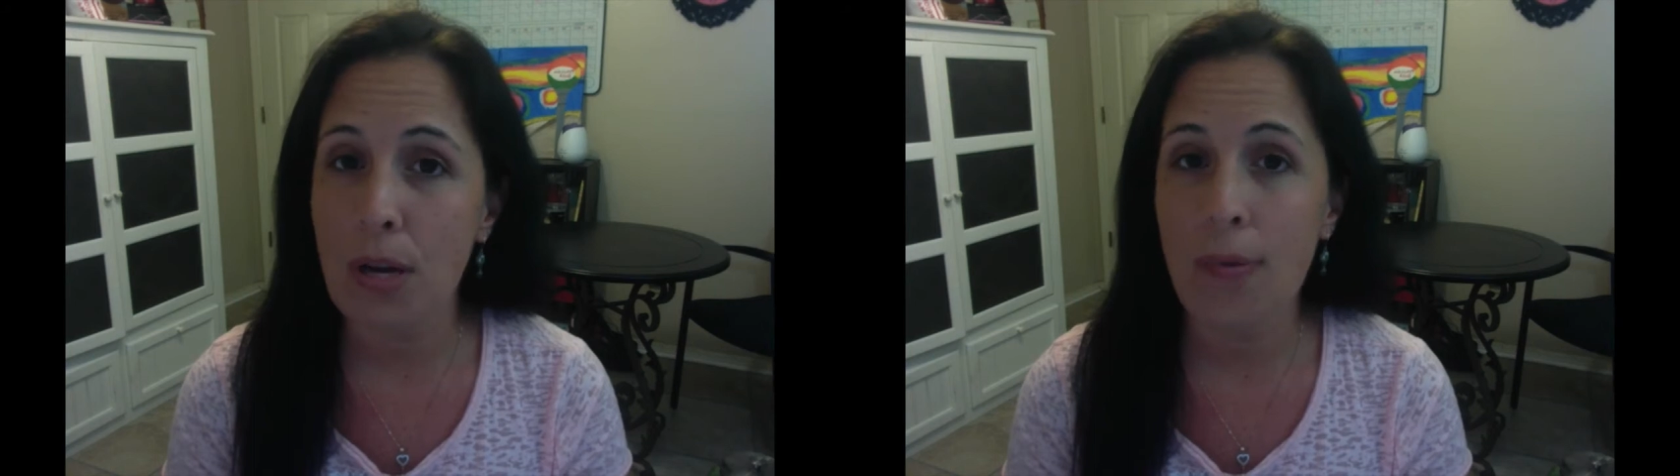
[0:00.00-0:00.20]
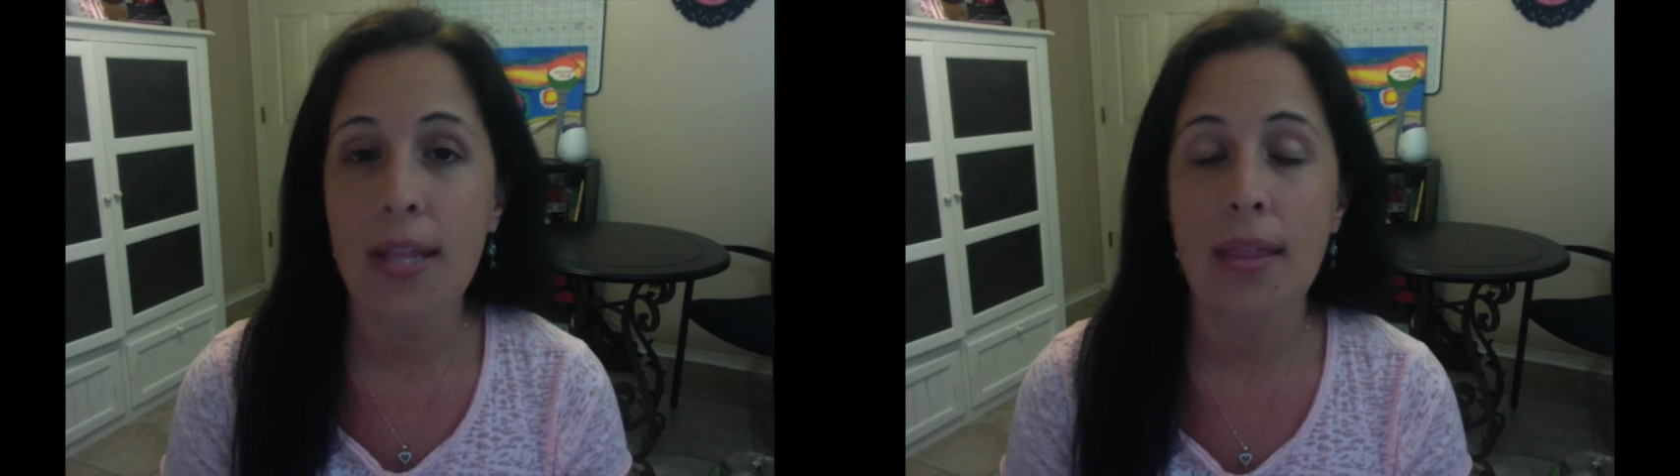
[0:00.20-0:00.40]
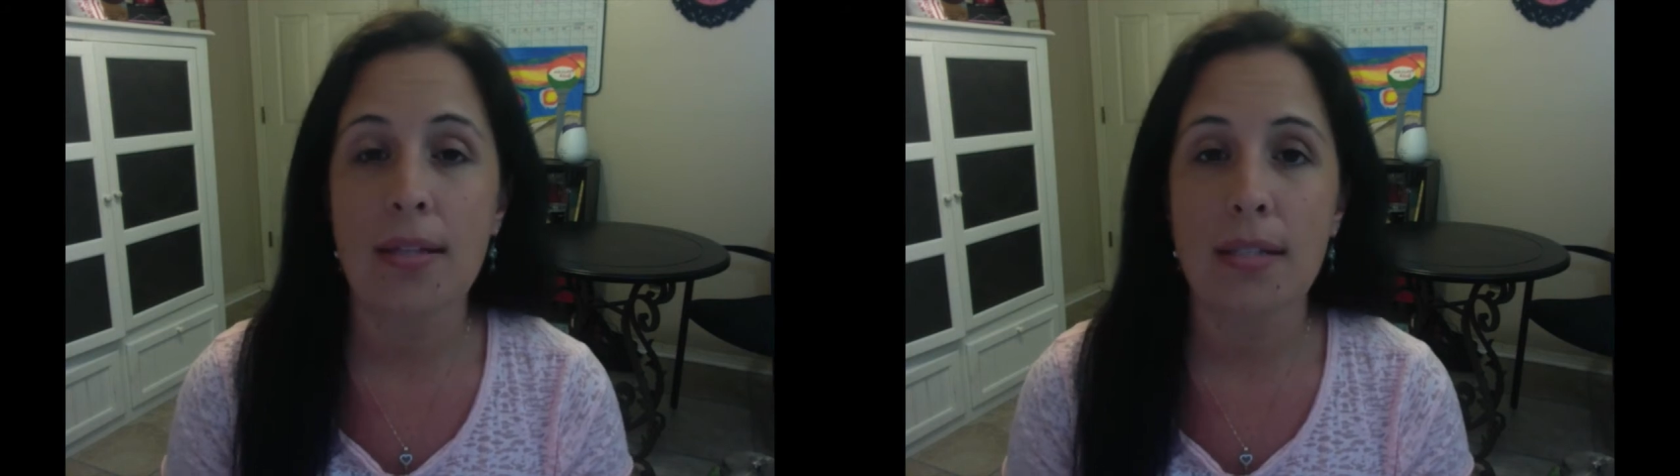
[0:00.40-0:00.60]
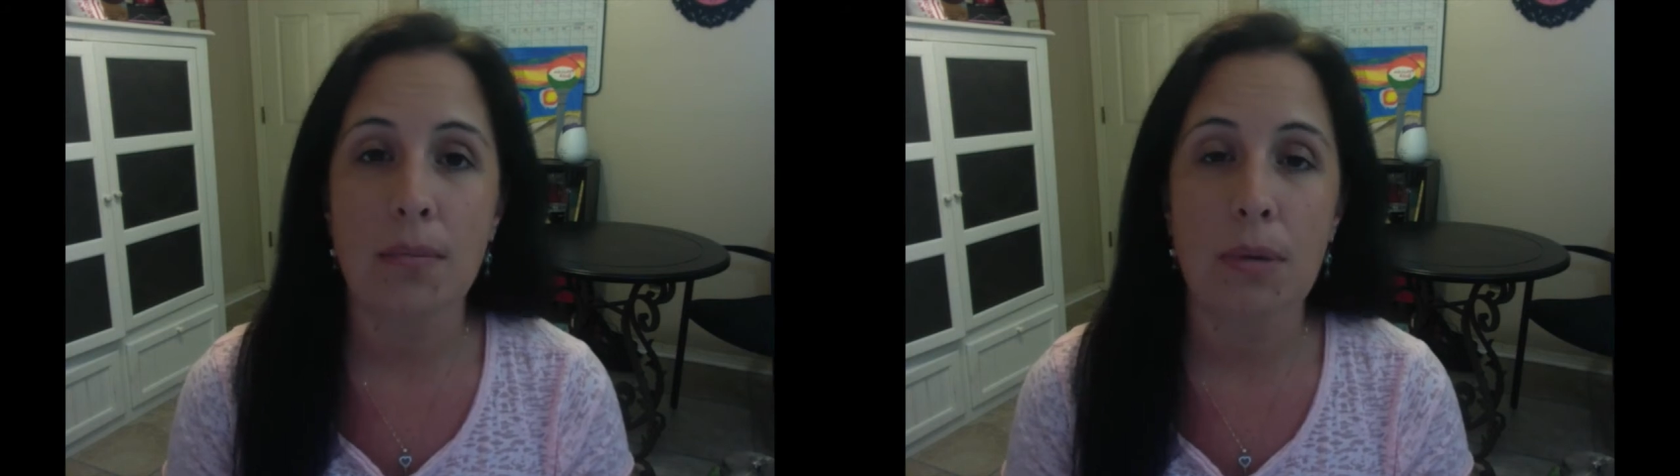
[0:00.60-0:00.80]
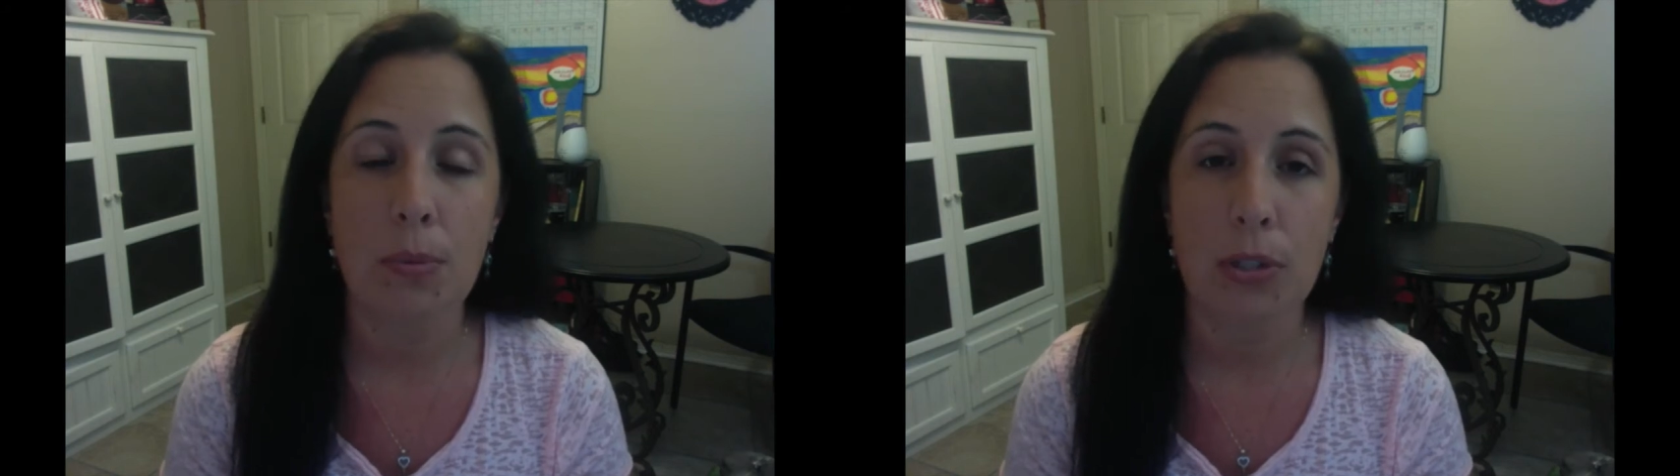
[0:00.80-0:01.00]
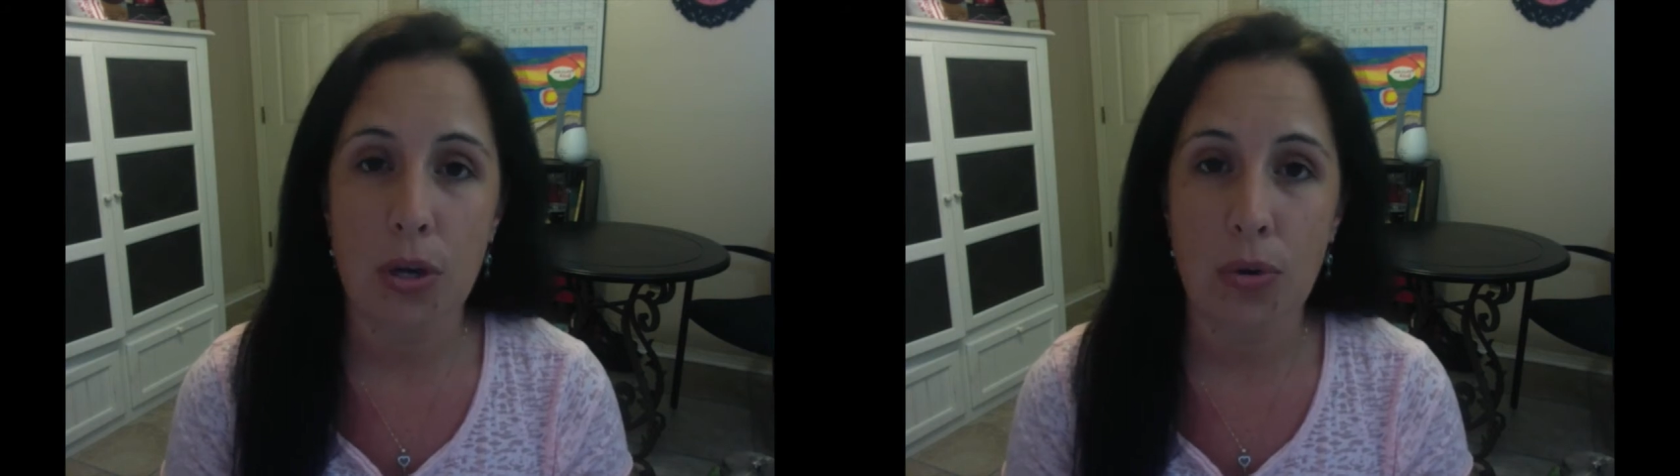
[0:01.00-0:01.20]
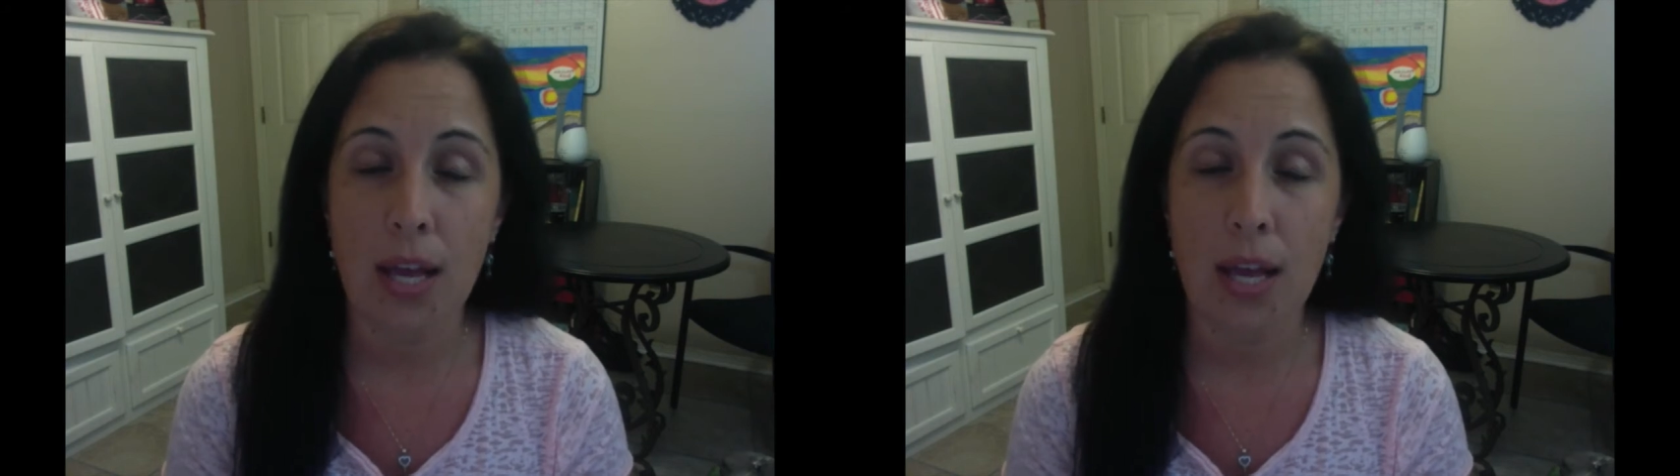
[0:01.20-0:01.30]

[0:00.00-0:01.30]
with and some people don't.